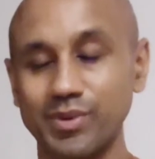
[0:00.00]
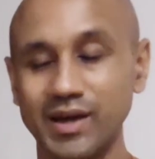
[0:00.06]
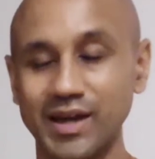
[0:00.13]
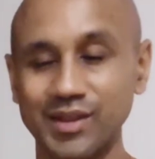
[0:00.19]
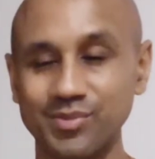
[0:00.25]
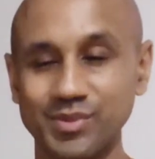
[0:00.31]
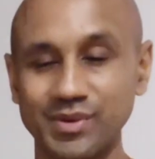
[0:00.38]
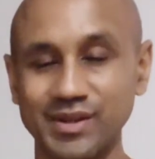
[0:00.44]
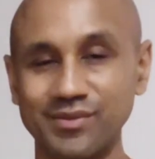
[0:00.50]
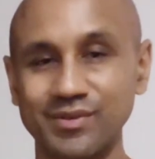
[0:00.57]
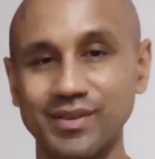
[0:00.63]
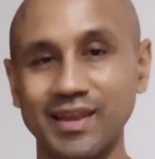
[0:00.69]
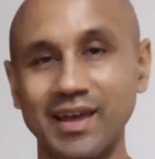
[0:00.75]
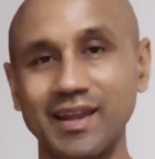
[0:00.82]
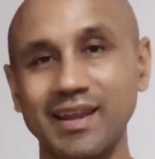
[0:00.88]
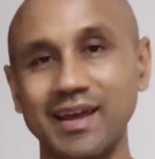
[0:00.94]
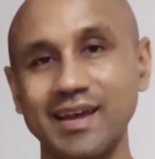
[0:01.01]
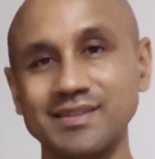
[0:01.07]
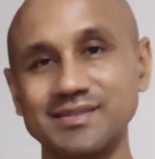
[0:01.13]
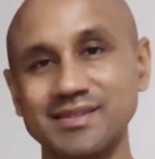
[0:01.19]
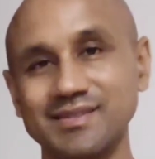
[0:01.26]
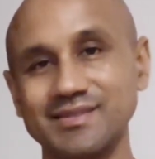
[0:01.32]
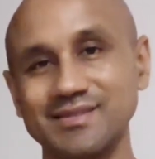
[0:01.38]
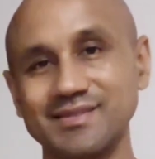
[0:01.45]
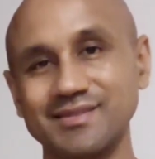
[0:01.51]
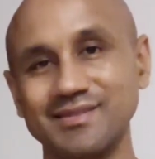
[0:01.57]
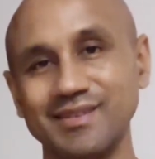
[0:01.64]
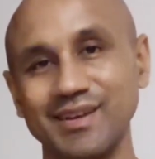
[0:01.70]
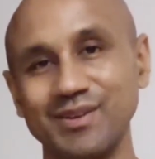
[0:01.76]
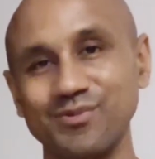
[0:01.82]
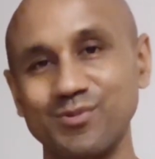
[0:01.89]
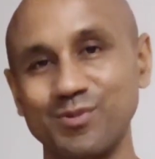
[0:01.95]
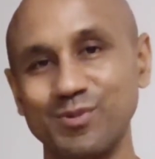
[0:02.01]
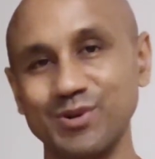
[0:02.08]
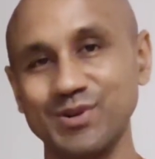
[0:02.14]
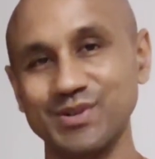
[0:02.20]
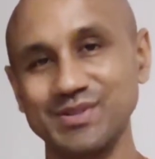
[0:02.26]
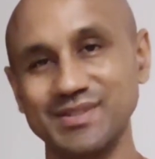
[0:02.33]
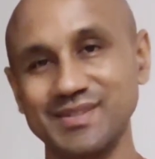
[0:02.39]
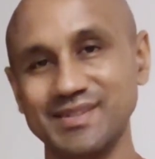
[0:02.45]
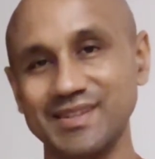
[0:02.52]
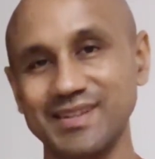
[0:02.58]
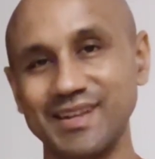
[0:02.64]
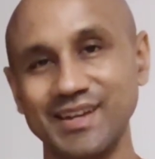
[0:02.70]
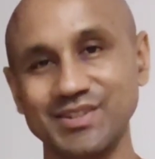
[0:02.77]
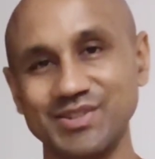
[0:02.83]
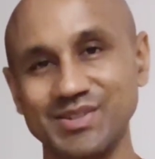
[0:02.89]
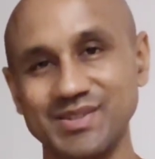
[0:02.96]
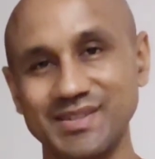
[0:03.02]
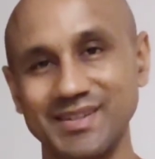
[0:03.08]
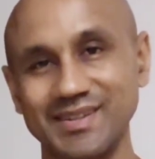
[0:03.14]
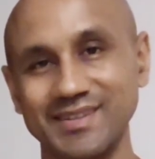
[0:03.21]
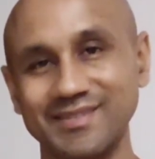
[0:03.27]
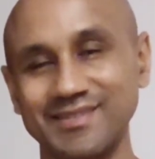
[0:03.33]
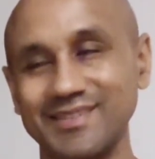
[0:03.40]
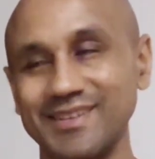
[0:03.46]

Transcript: Path, but even that has its kind of whorls, its connections in it.